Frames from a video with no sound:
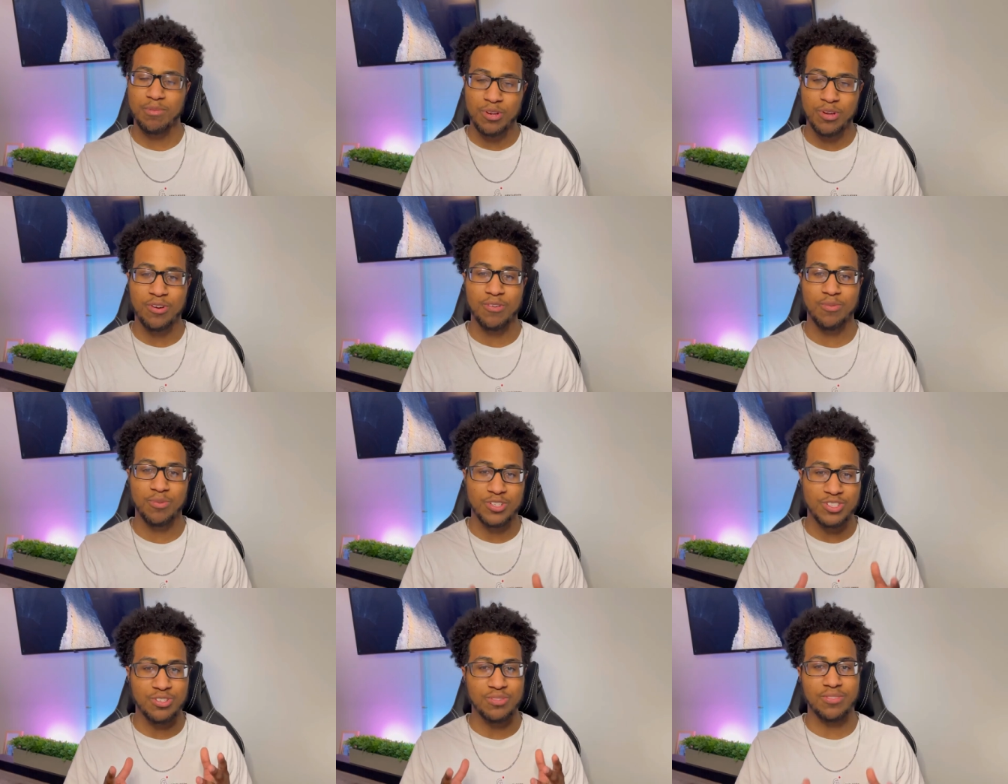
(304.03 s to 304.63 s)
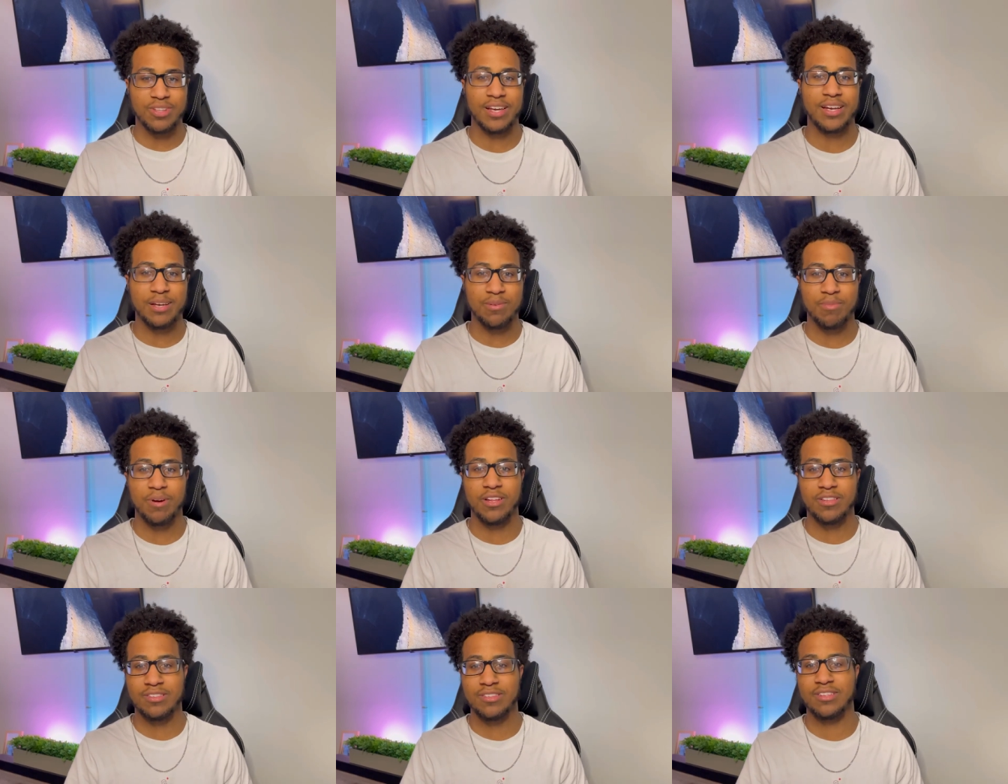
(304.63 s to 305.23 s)
know what you think
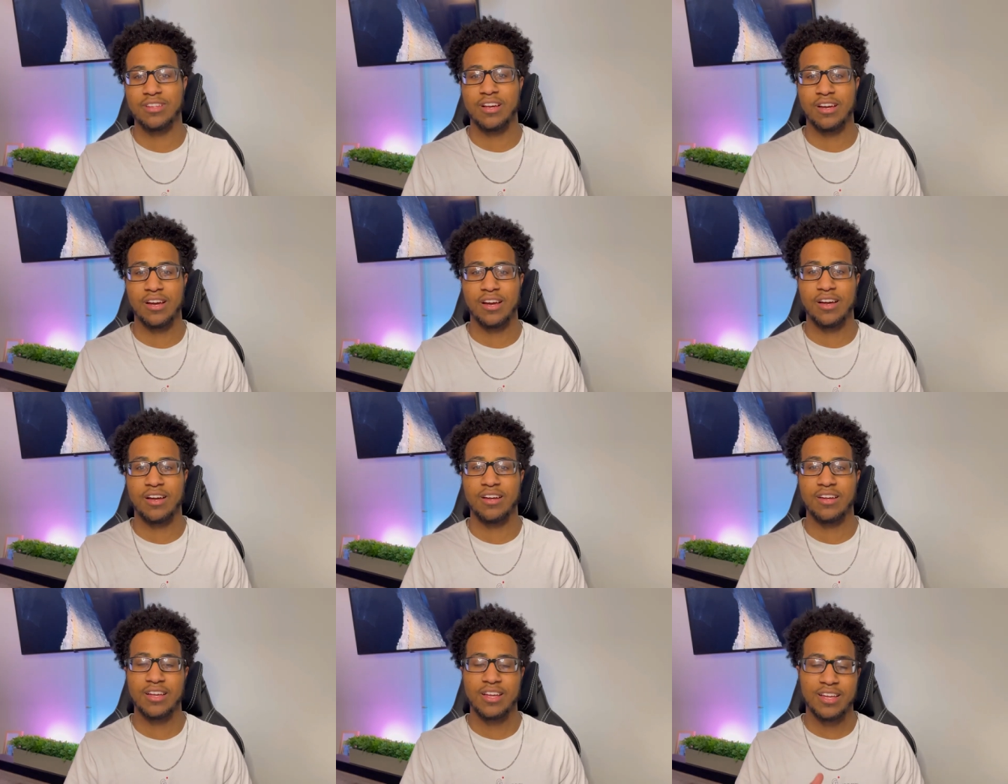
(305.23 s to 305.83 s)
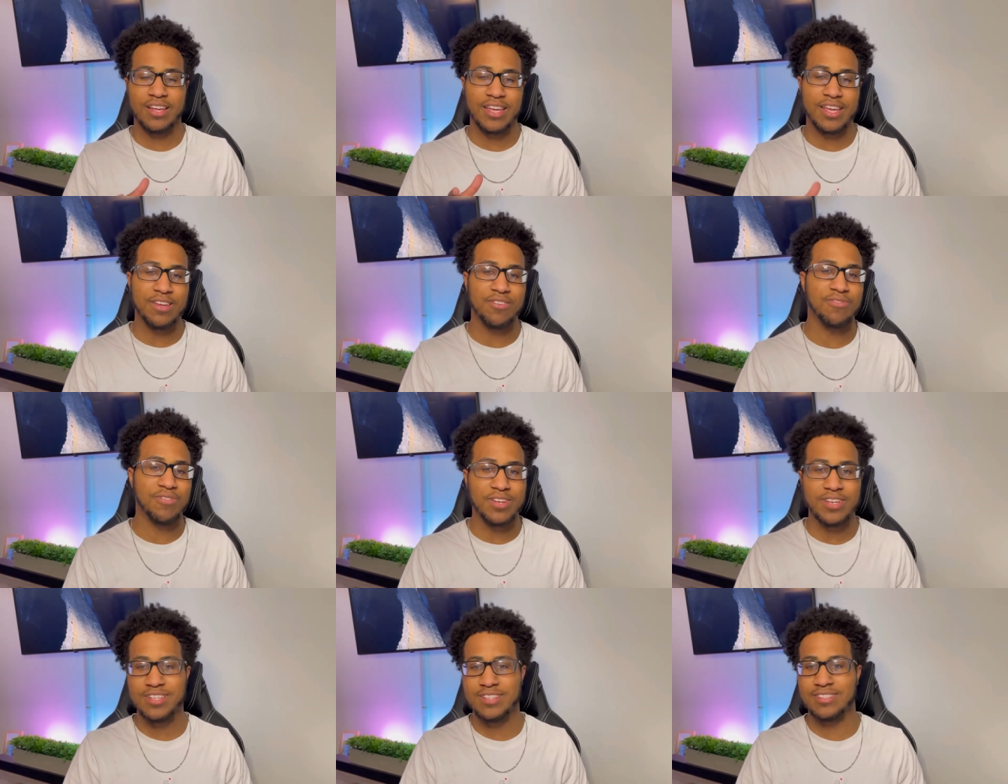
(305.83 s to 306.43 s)
about uh,
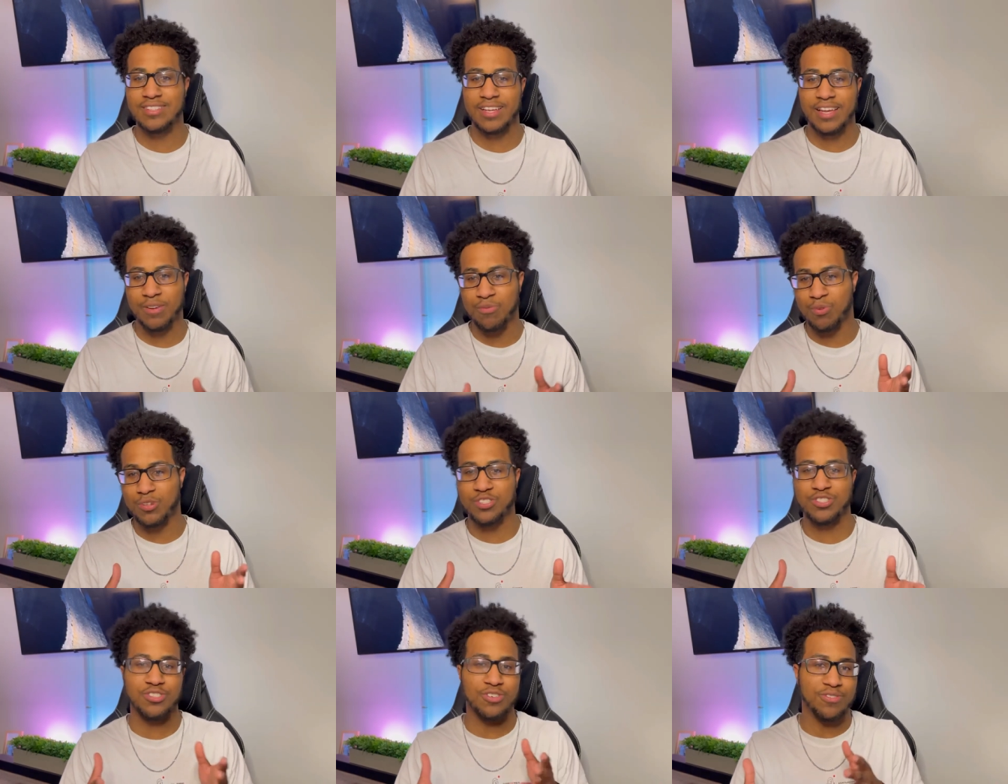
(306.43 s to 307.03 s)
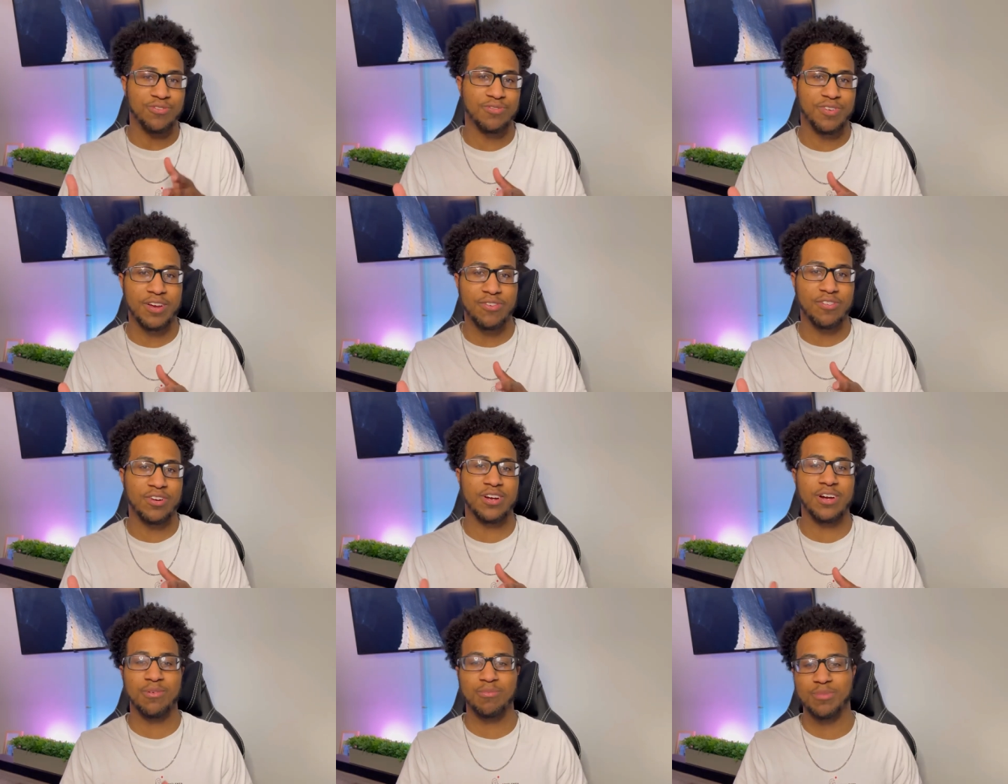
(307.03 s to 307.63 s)
EVs and what's your
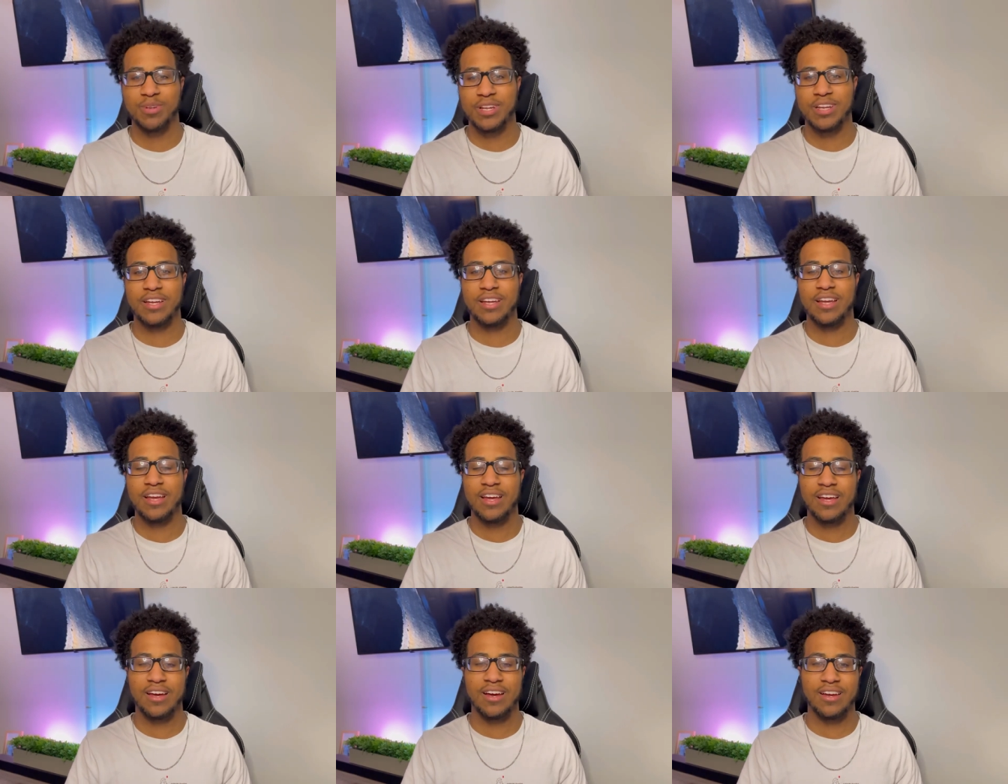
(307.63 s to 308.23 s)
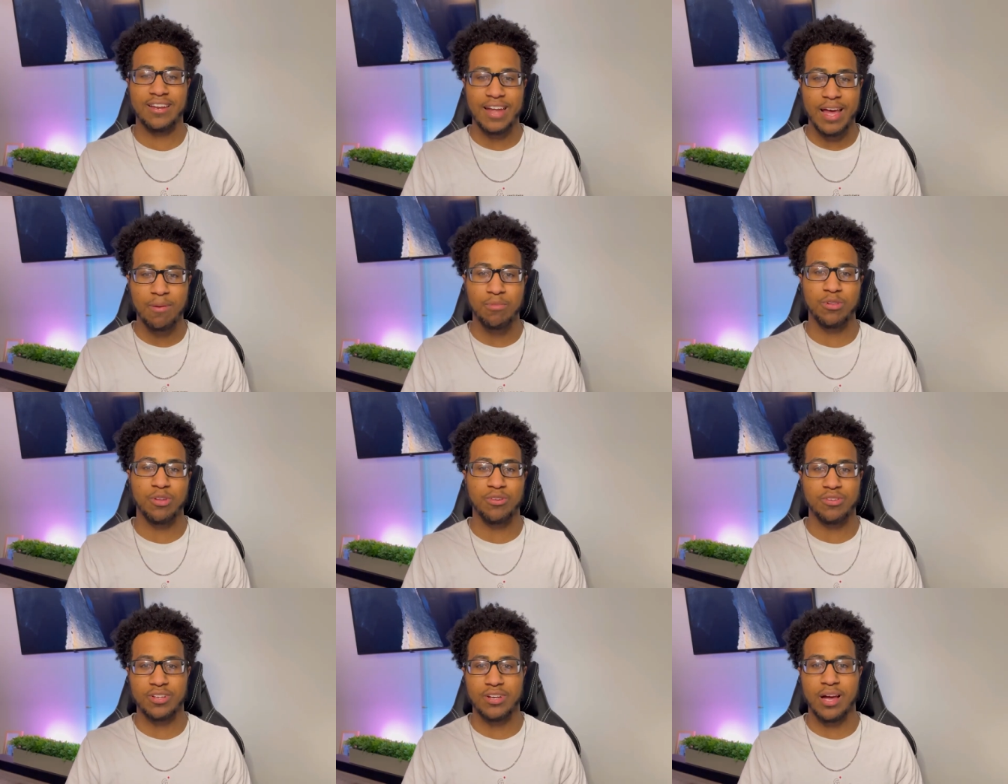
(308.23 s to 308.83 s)
favorite company uh, down
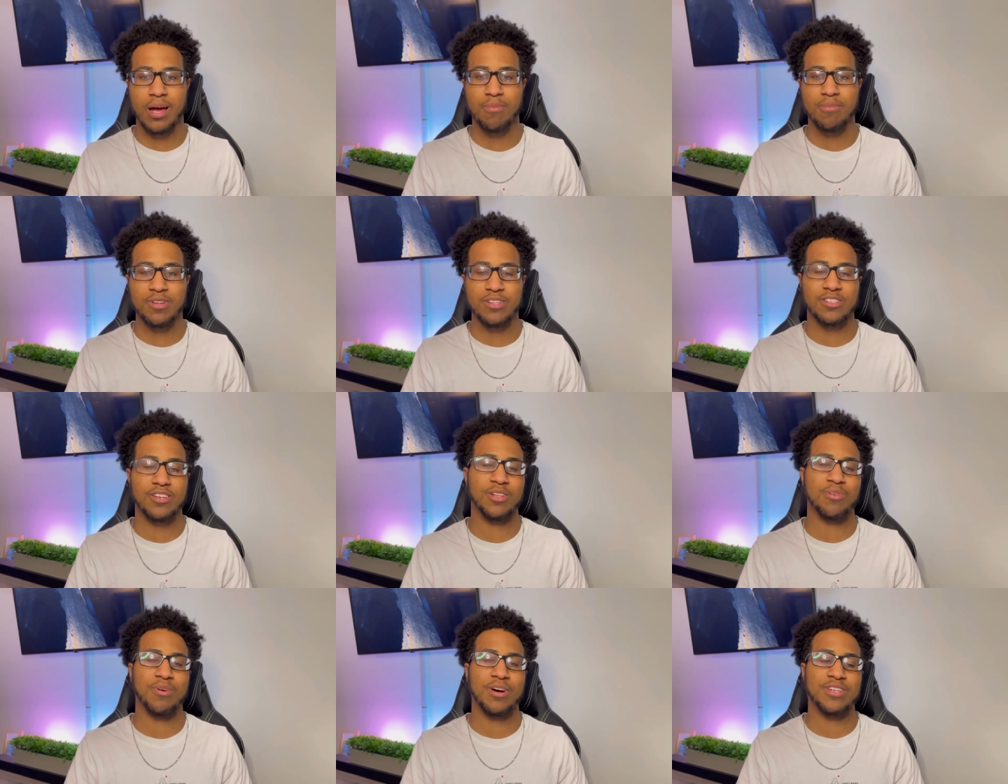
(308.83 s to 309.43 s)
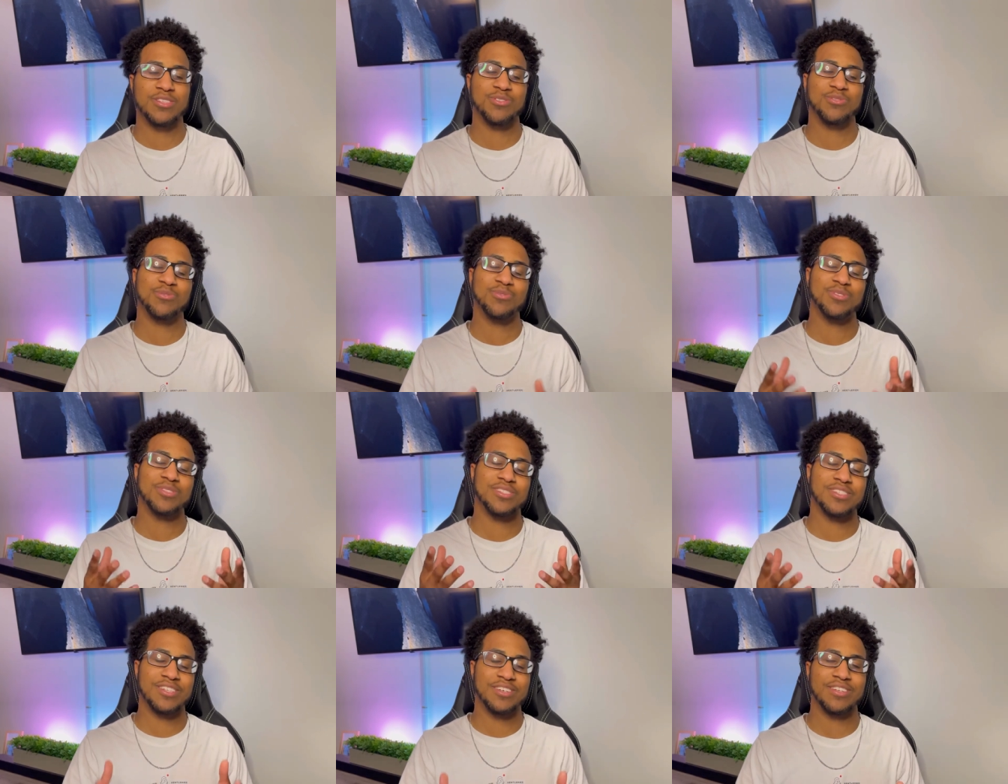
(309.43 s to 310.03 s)
below in the comments. Otherwise, we'll
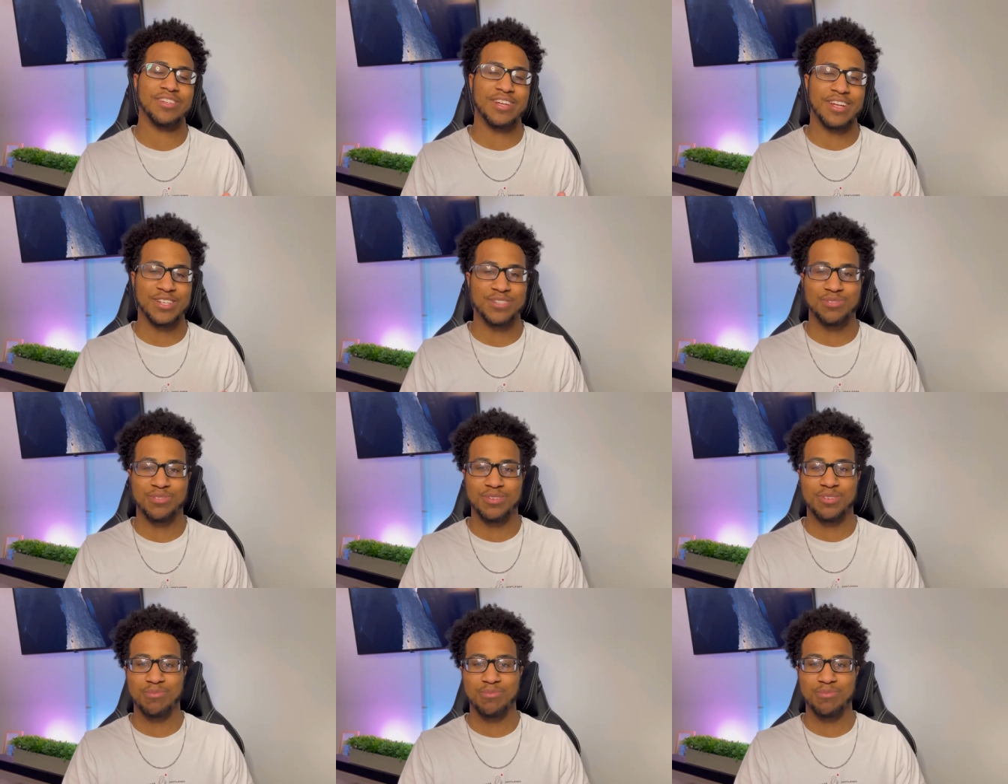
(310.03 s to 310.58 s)
see you on the next one.